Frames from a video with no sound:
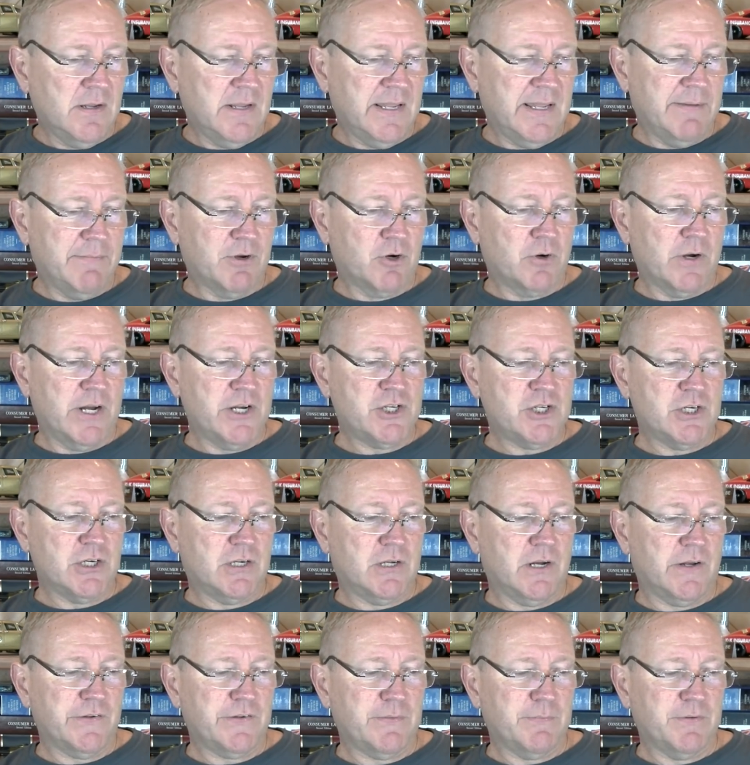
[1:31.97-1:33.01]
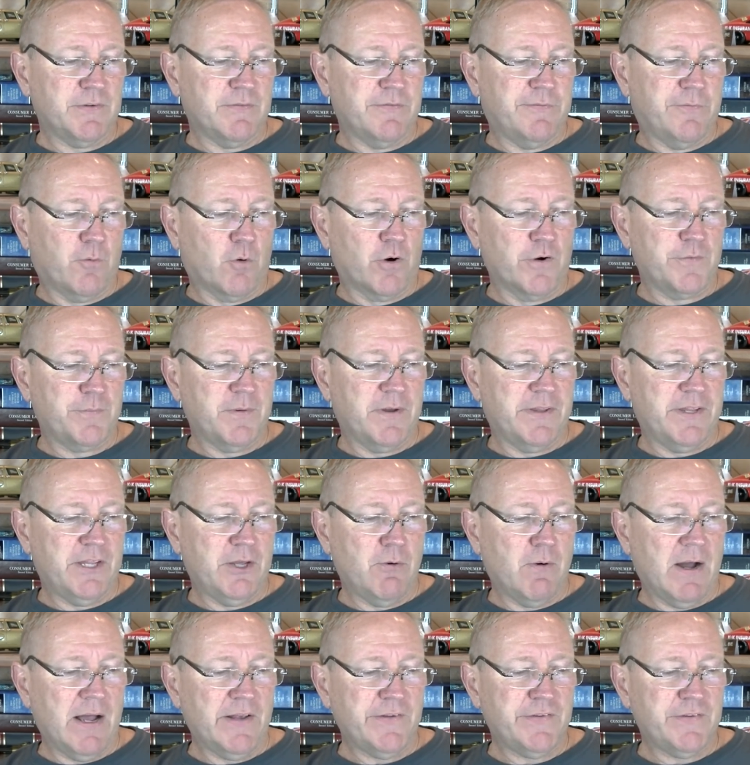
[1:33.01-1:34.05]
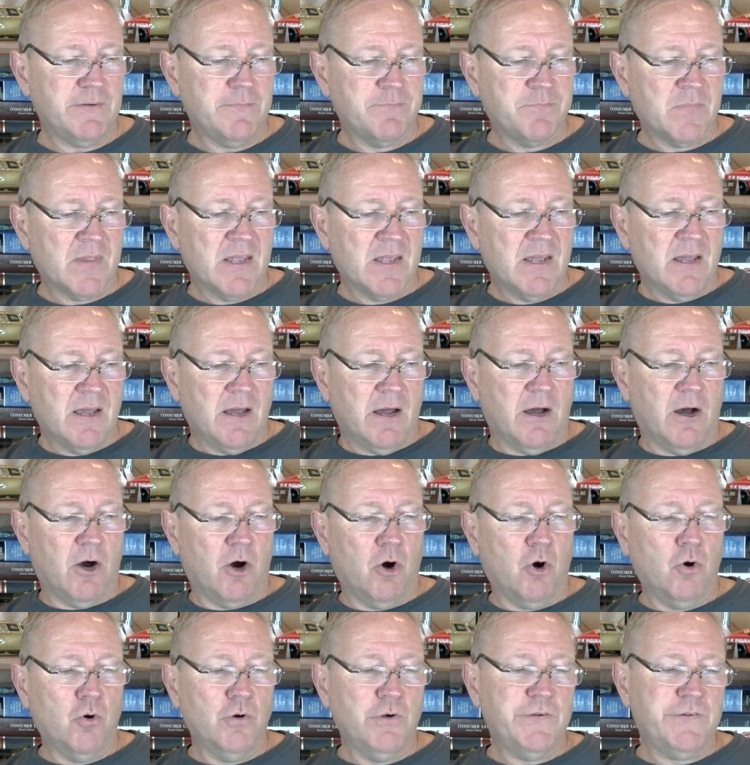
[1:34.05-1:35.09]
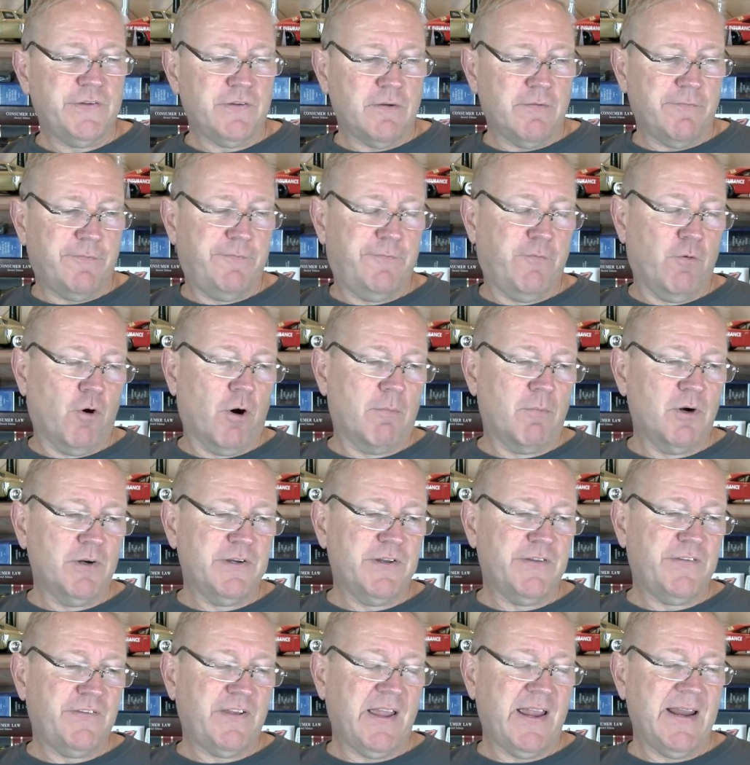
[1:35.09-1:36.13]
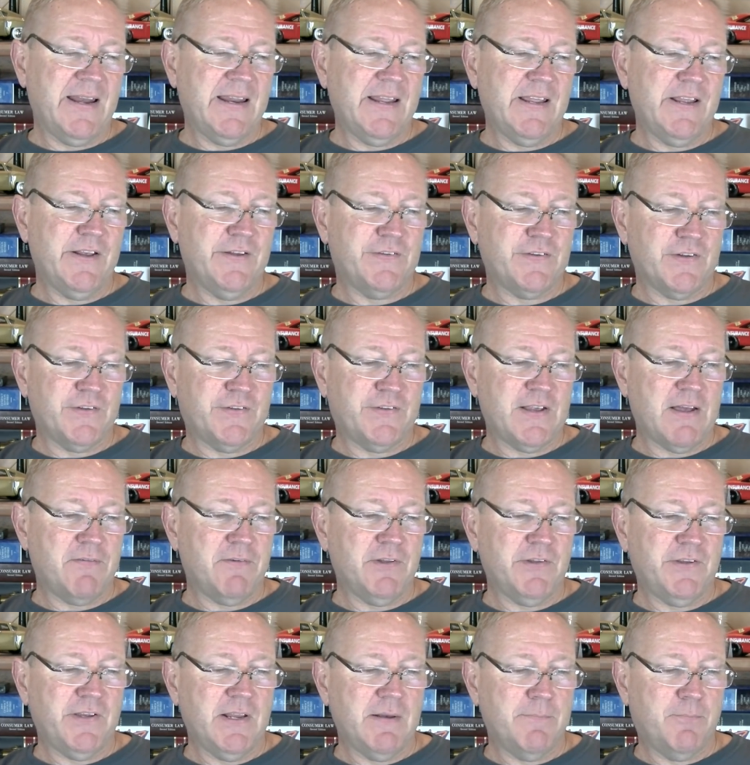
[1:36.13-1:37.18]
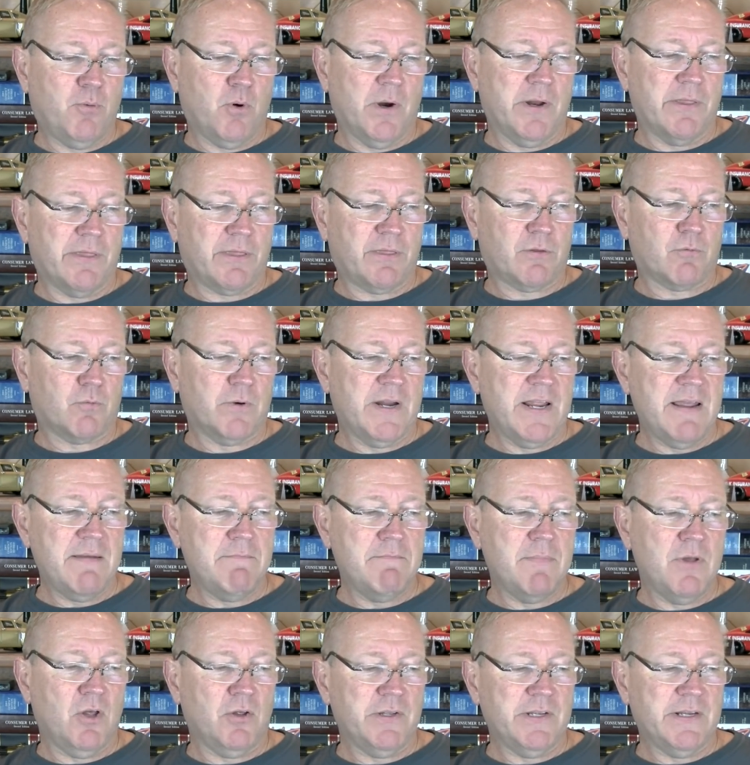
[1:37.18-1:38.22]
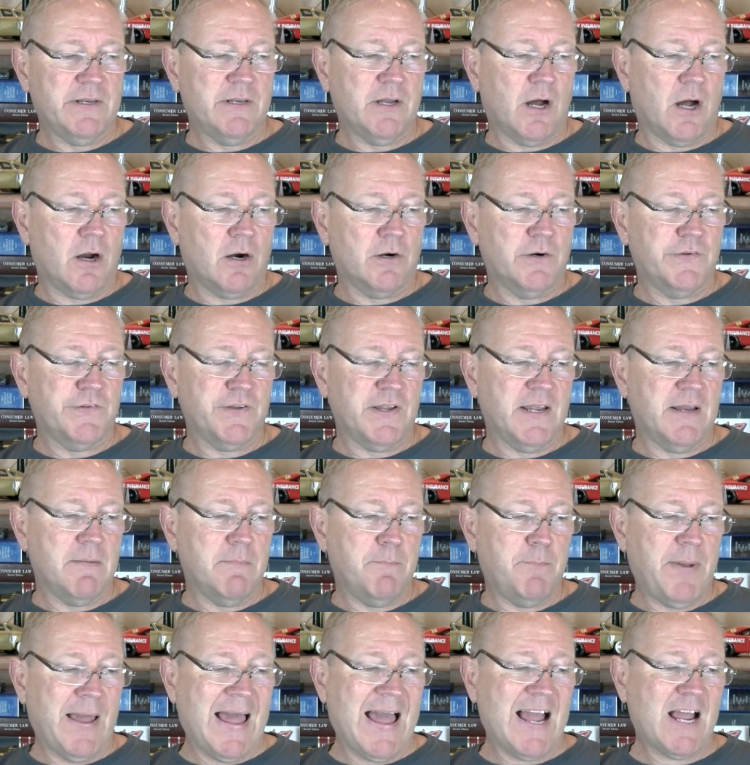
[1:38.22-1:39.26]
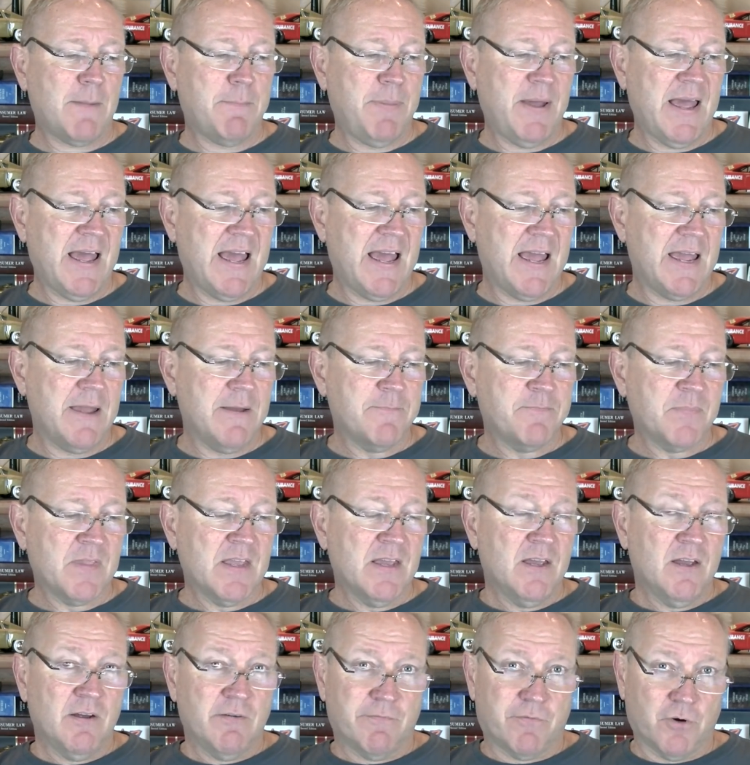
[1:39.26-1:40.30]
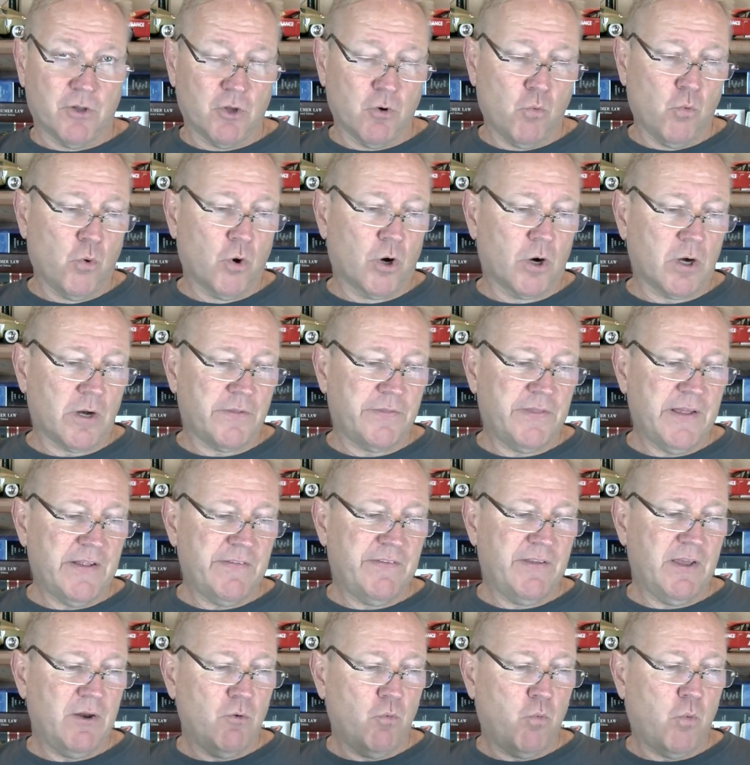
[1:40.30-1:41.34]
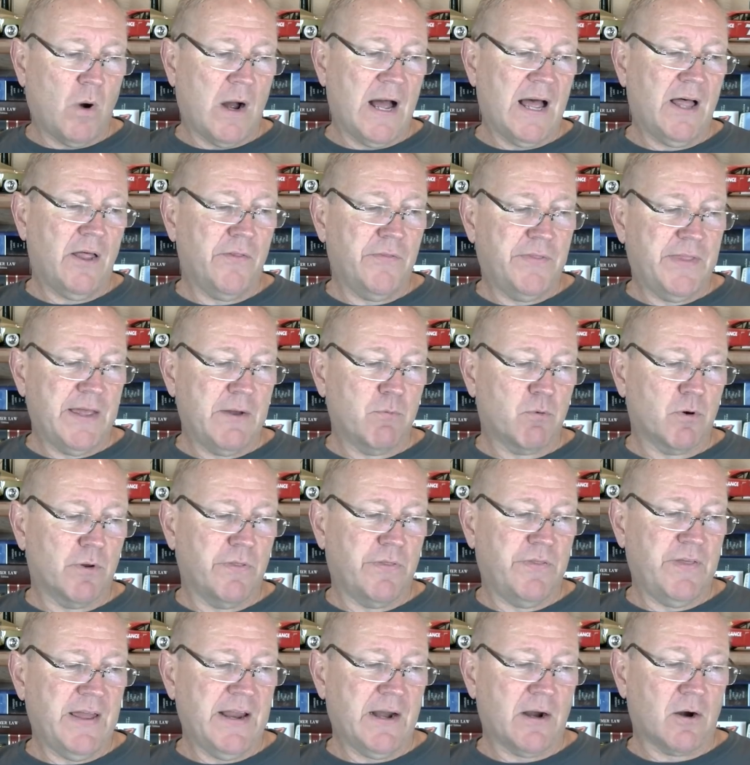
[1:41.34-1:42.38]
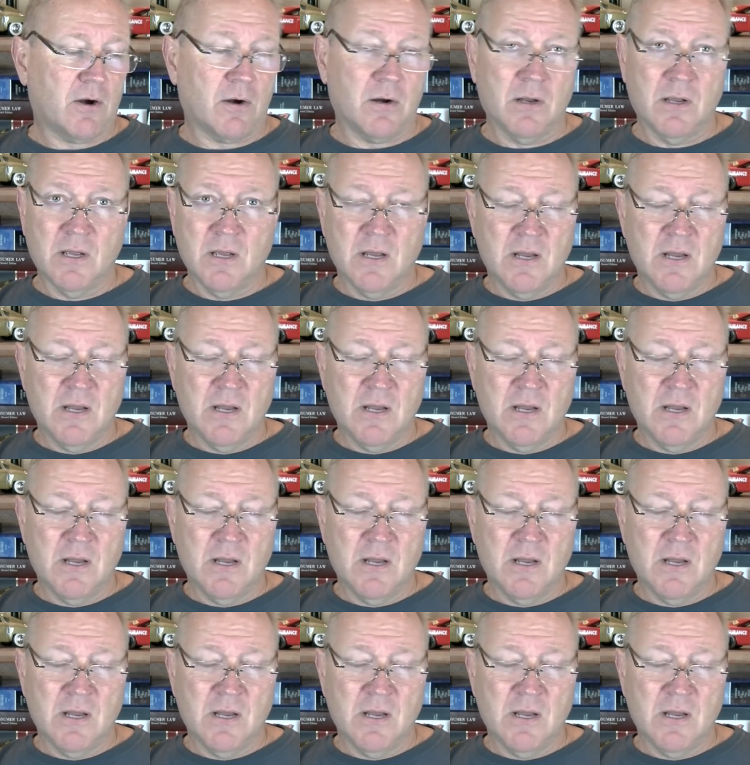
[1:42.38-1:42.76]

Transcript: Immigration Customs Enforcement of the U.S., owes former detainees $17.3 million in back pay for the work they did while they were there.